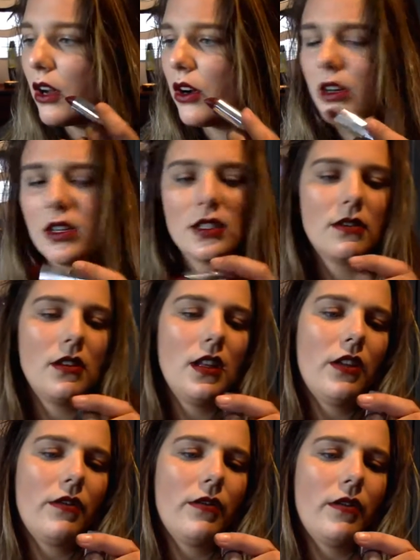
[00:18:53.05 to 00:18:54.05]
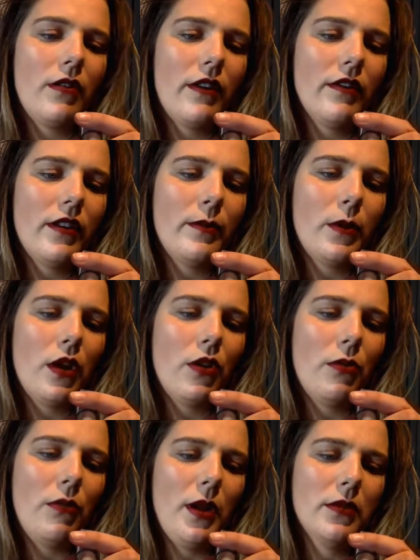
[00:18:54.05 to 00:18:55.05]
or it's either Revlon
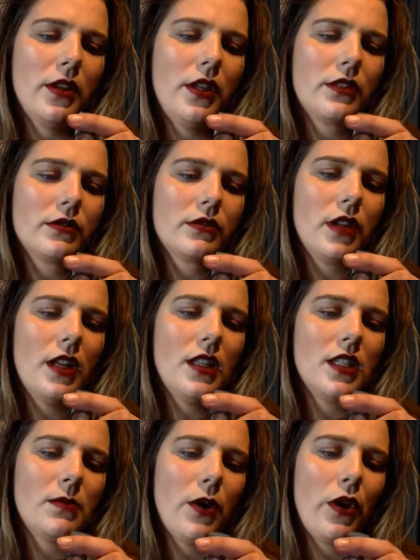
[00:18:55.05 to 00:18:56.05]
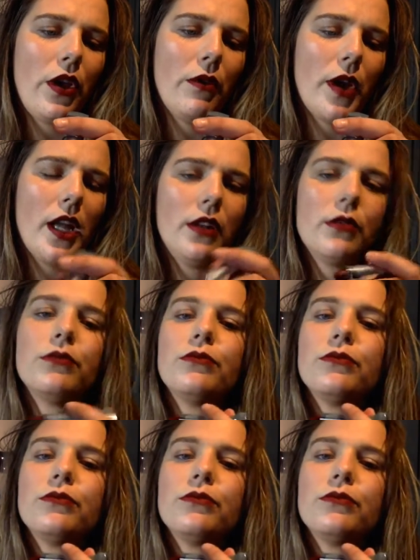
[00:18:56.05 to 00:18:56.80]
or Maybelline in Smoking Red.